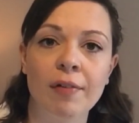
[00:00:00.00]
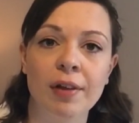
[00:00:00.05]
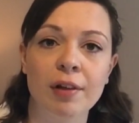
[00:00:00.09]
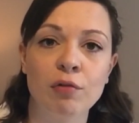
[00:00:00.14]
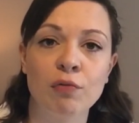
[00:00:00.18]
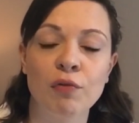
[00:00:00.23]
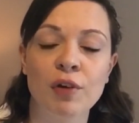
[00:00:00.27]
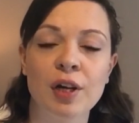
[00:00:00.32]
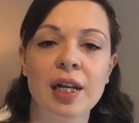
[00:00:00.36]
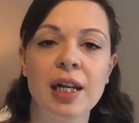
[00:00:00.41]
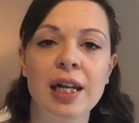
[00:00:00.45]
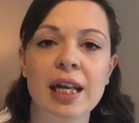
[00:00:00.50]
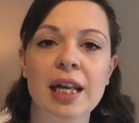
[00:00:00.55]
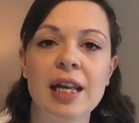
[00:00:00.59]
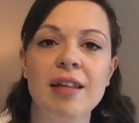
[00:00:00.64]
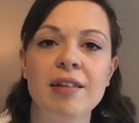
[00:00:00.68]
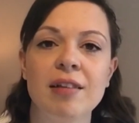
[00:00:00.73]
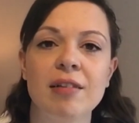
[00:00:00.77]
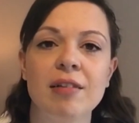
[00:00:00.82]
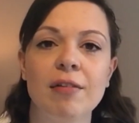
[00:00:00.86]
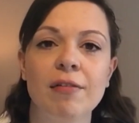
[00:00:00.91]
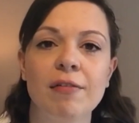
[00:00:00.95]
It's really
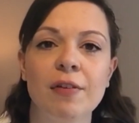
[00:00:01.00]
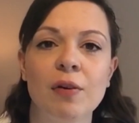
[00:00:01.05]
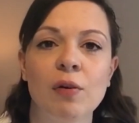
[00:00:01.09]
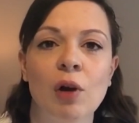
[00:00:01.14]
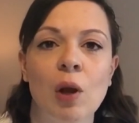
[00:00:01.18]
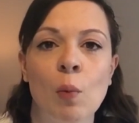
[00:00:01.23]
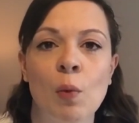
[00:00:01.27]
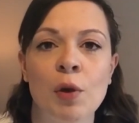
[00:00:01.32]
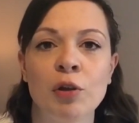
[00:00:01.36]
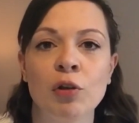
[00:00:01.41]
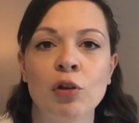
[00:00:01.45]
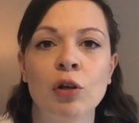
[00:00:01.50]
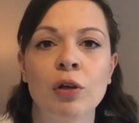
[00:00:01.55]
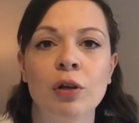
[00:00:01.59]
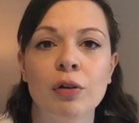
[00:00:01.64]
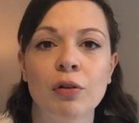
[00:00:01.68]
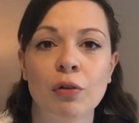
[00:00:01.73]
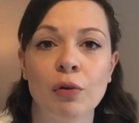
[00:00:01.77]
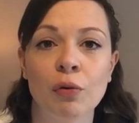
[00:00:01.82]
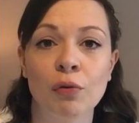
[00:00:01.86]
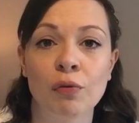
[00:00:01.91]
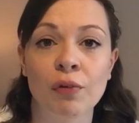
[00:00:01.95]
easy to feel like when you're going
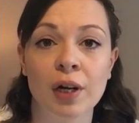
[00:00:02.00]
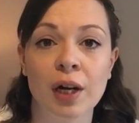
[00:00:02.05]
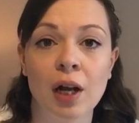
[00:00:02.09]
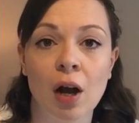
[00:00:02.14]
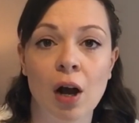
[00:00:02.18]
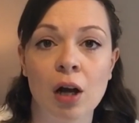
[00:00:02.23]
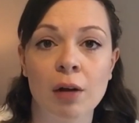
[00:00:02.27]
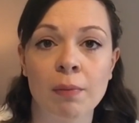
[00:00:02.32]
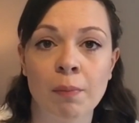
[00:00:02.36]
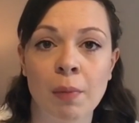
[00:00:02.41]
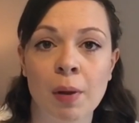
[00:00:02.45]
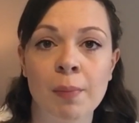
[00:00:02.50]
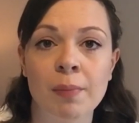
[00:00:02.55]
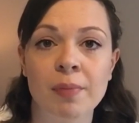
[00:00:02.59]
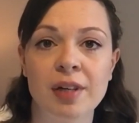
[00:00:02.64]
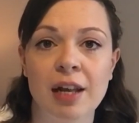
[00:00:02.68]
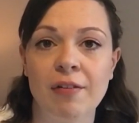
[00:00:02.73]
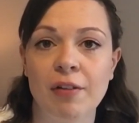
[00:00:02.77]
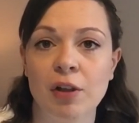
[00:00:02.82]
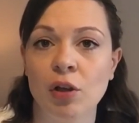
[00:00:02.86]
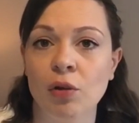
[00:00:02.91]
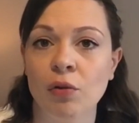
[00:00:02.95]
through a really hard mum
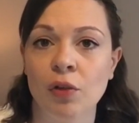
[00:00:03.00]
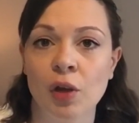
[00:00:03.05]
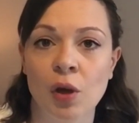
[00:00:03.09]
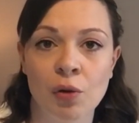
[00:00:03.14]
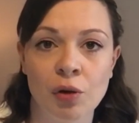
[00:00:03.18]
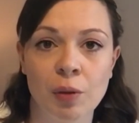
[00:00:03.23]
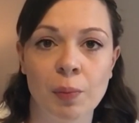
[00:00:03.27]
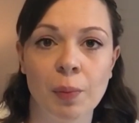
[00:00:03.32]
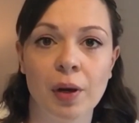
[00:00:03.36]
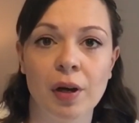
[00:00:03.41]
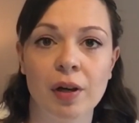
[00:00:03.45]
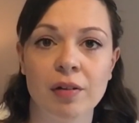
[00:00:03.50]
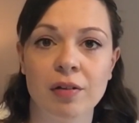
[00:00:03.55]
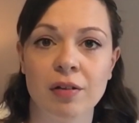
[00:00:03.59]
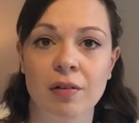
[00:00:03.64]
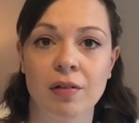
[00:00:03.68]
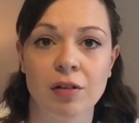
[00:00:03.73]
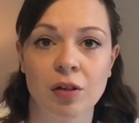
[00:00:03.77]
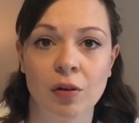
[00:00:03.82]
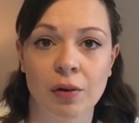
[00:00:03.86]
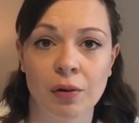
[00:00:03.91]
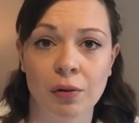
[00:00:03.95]
day that you're the only person
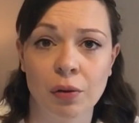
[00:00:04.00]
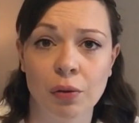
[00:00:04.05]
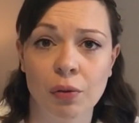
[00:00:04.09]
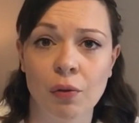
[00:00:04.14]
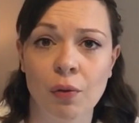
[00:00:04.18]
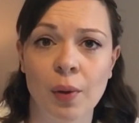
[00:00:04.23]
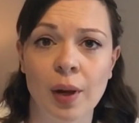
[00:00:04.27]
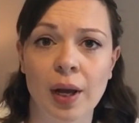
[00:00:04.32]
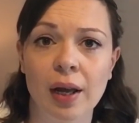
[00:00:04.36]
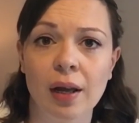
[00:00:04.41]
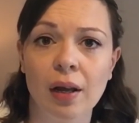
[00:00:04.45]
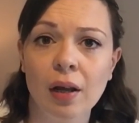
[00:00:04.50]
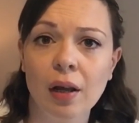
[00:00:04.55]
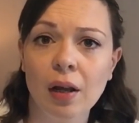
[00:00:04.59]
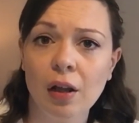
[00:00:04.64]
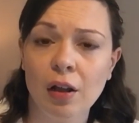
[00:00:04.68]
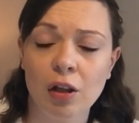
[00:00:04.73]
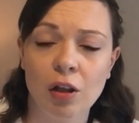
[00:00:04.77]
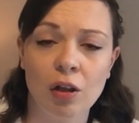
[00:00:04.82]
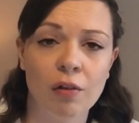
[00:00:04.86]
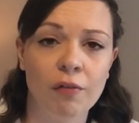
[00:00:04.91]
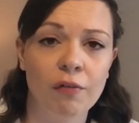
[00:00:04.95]
that's going through it.
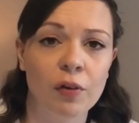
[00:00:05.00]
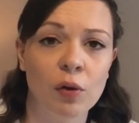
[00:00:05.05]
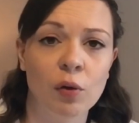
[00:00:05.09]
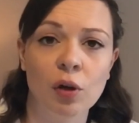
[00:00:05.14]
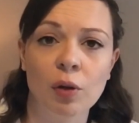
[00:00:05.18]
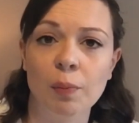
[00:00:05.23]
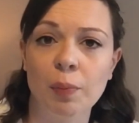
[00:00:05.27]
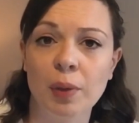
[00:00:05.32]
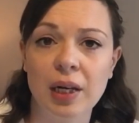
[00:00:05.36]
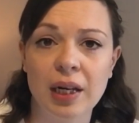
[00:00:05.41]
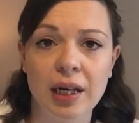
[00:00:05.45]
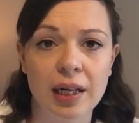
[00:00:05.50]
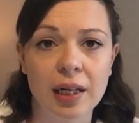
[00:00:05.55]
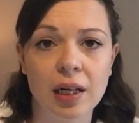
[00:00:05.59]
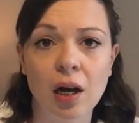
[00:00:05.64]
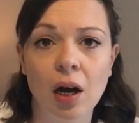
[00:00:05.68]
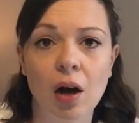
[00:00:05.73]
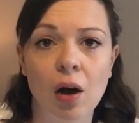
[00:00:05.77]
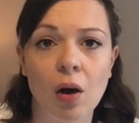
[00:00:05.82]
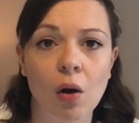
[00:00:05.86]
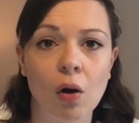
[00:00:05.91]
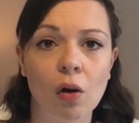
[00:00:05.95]
You feel completely
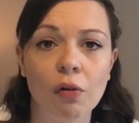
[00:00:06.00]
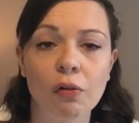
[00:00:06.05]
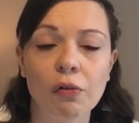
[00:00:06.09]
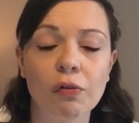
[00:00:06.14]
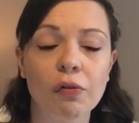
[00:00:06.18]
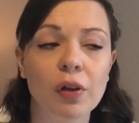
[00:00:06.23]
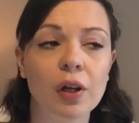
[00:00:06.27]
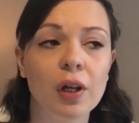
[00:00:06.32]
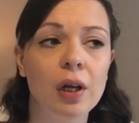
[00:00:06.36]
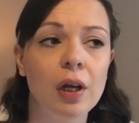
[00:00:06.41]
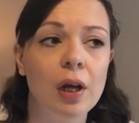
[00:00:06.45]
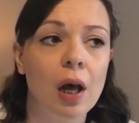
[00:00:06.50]
cut off.